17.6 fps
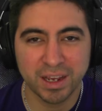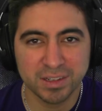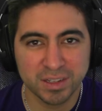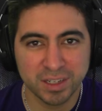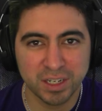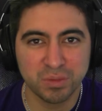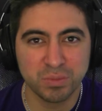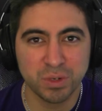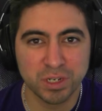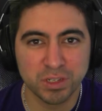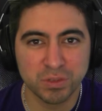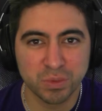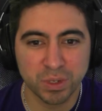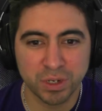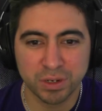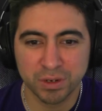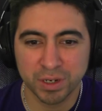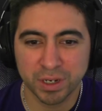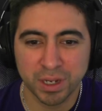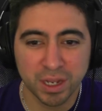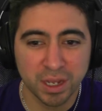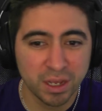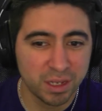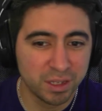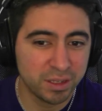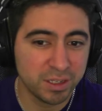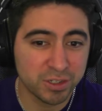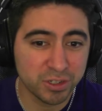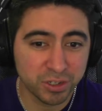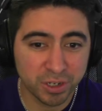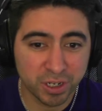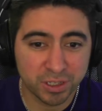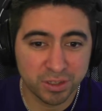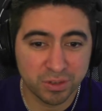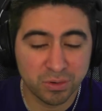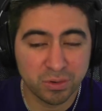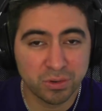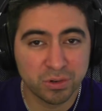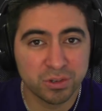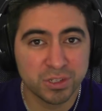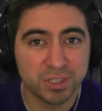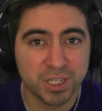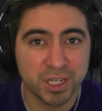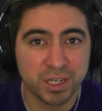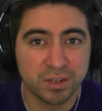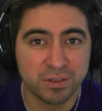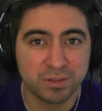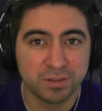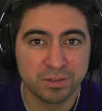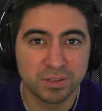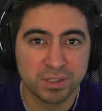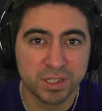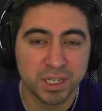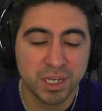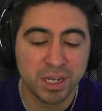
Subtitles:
anybody's wondering, these are not the Orosound